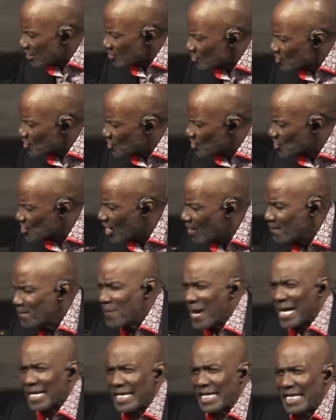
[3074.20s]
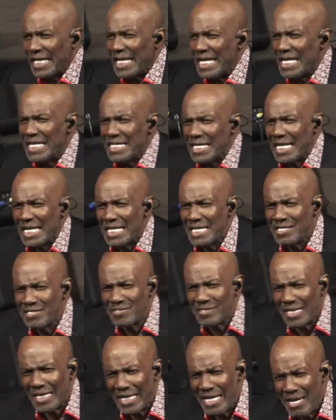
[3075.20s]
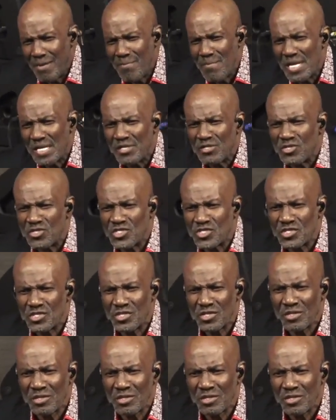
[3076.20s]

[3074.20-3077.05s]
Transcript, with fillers: Somebody in his image